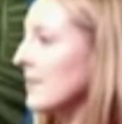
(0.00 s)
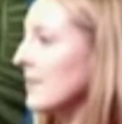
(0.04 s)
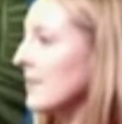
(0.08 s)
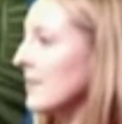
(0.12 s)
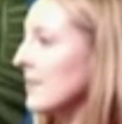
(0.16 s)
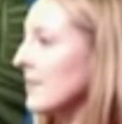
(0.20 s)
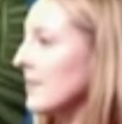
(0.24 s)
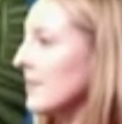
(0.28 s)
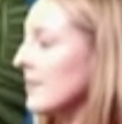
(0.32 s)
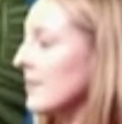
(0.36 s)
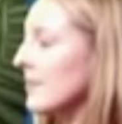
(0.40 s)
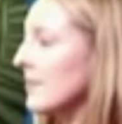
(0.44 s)

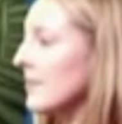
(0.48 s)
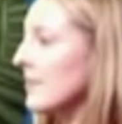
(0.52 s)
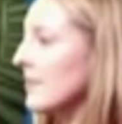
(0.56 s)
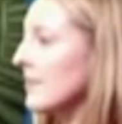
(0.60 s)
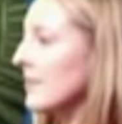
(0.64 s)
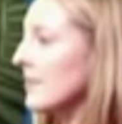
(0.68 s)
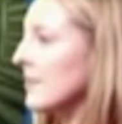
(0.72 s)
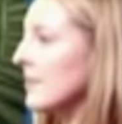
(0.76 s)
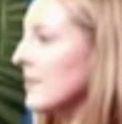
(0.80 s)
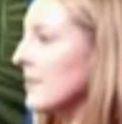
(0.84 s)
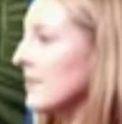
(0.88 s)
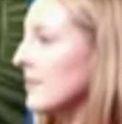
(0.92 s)

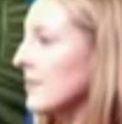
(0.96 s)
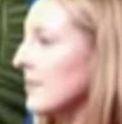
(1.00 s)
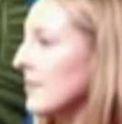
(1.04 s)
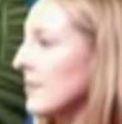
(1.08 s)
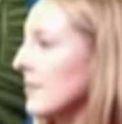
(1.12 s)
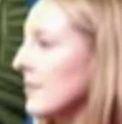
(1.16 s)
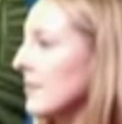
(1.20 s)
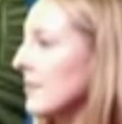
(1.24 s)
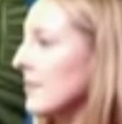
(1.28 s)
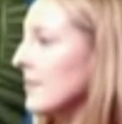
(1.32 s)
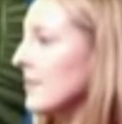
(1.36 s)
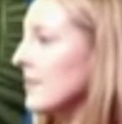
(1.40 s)

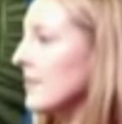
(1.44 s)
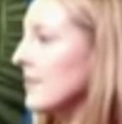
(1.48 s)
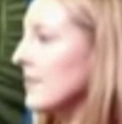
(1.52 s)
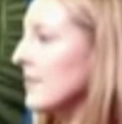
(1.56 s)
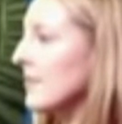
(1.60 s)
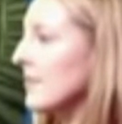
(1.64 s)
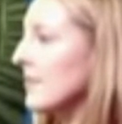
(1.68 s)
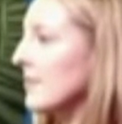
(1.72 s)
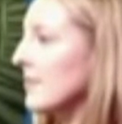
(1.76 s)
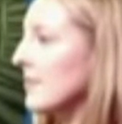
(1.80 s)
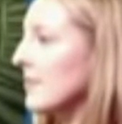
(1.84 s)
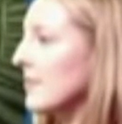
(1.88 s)

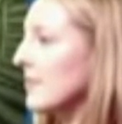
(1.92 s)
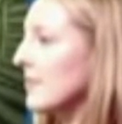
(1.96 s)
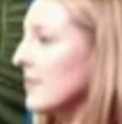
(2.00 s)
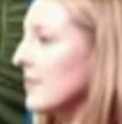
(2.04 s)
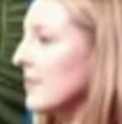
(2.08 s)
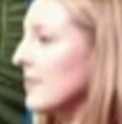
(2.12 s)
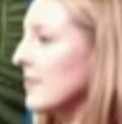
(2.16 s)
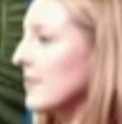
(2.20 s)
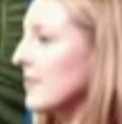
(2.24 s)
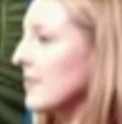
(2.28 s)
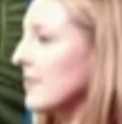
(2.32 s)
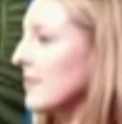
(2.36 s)

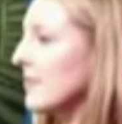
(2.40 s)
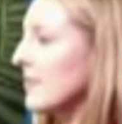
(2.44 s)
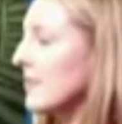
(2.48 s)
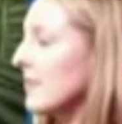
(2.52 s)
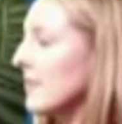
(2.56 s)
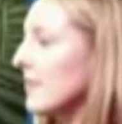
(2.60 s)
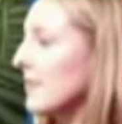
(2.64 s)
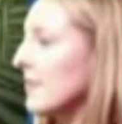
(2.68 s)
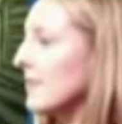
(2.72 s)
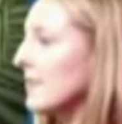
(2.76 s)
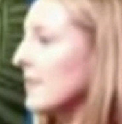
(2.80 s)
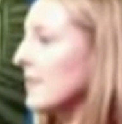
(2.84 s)

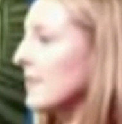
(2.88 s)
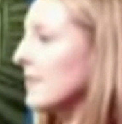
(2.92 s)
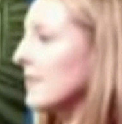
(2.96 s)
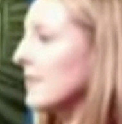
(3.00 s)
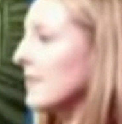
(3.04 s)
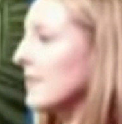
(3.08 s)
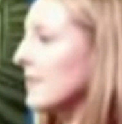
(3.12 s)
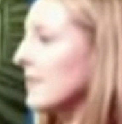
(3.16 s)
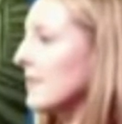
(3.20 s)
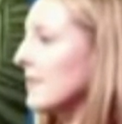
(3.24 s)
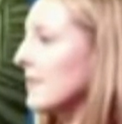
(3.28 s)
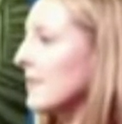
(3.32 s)

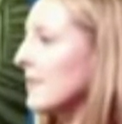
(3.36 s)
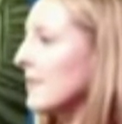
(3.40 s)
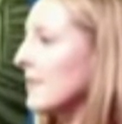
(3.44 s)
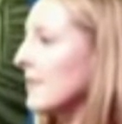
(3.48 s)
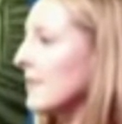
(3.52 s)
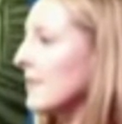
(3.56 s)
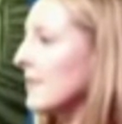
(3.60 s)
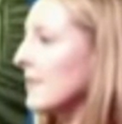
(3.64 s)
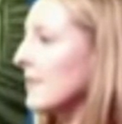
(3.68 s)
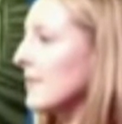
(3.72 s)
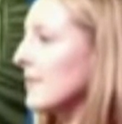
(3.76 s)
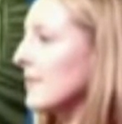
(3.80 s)

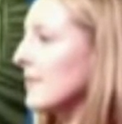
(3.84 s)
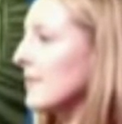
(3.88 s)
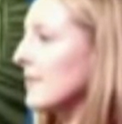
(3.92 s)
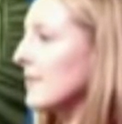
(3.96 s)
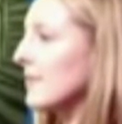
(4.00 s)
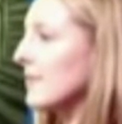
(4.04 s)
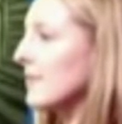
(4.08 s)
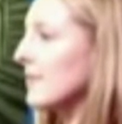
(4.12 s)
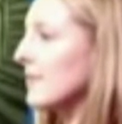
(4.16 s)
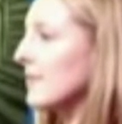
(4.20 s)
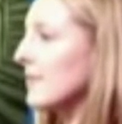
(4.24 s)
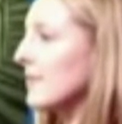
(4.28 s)

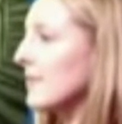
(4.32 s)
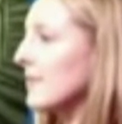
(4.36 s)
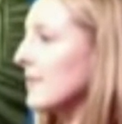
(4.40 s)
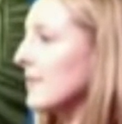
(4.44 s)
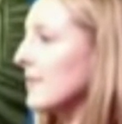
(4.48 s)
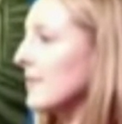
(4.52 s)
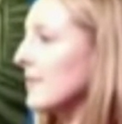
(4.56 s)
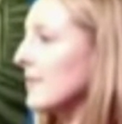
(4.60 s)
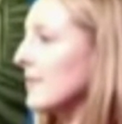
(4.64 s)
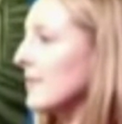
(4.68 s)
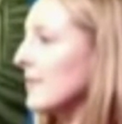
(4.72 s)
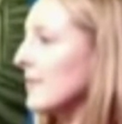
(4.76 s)

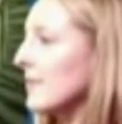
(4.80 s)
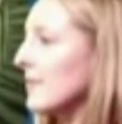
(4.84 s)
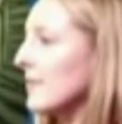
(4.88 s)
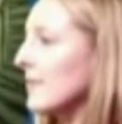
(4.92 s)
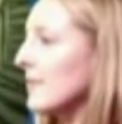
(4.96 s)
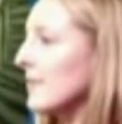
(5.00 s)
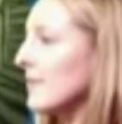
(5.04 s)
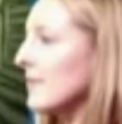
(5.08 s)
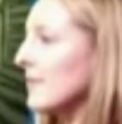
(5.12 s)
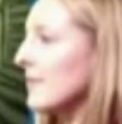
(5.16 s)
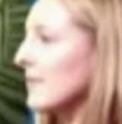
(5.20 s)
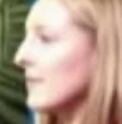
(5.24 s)

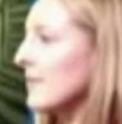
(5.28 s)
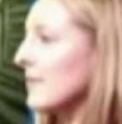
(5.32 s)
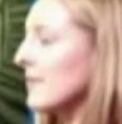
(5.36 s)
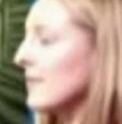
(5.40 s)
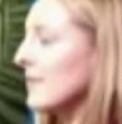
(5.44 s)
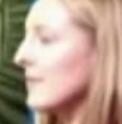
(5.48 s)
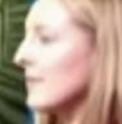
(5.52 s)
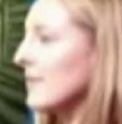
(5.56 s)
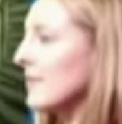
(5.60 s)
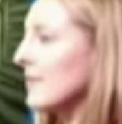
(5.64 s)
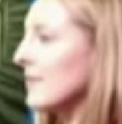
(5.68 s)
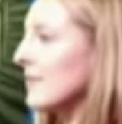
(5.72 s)

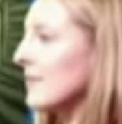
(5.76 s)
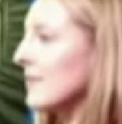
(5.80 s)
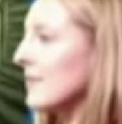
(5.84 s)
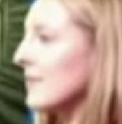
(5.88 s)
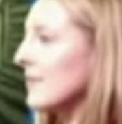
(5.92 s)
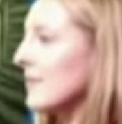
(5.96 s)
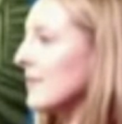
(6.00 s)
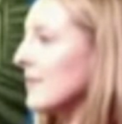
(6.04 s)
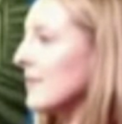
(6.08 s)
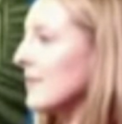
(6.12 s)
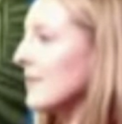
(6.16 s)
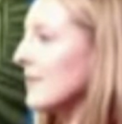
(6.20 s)

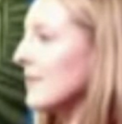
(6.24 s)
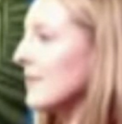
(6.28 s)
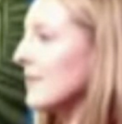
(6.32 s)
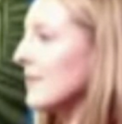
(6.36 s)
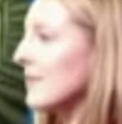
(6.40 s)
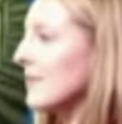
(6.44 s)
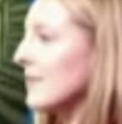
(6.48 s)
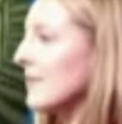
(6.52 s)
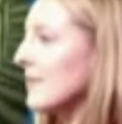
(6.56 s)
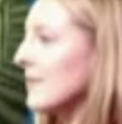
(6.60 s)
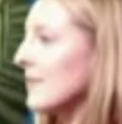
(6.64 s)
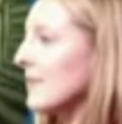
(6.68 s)

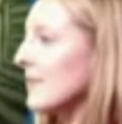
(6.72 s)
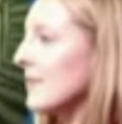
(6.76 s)
[no speech]